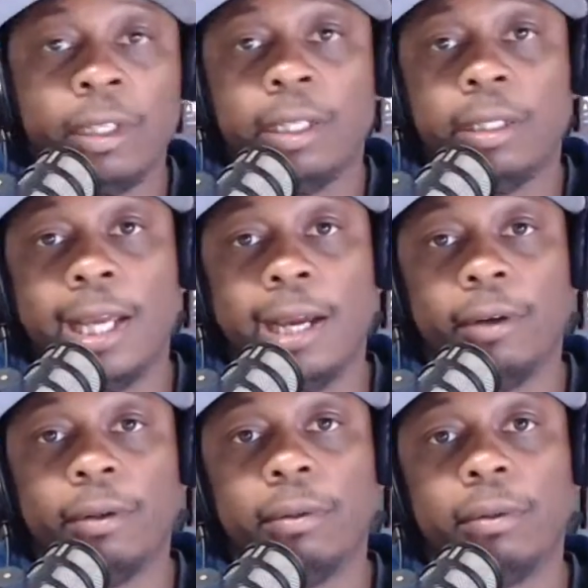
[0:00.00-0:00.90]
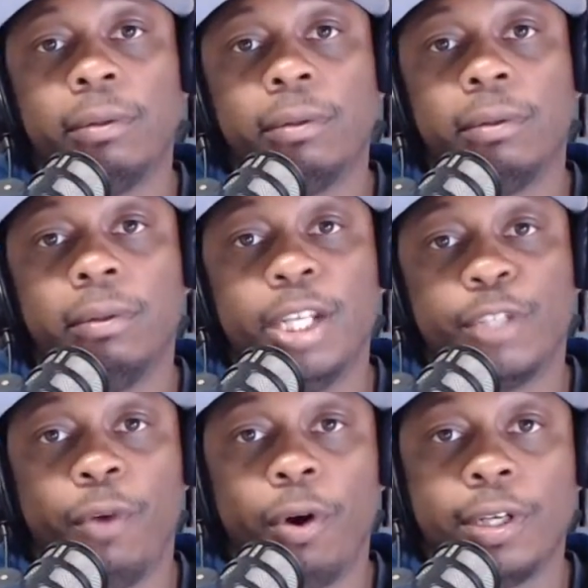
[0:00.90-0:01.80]
Now, as
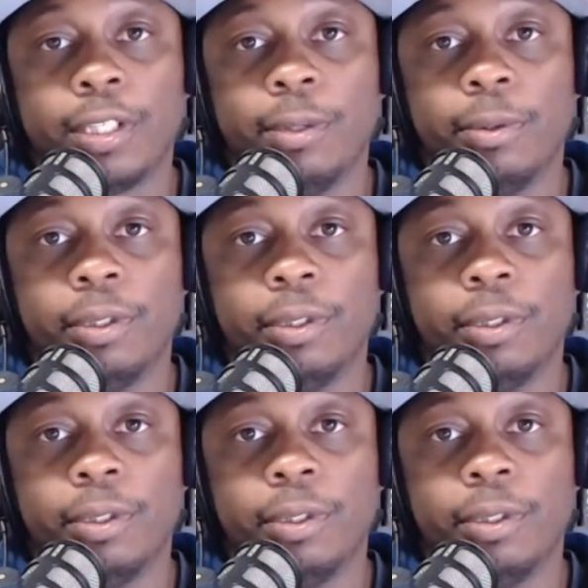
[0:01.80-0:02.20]
far as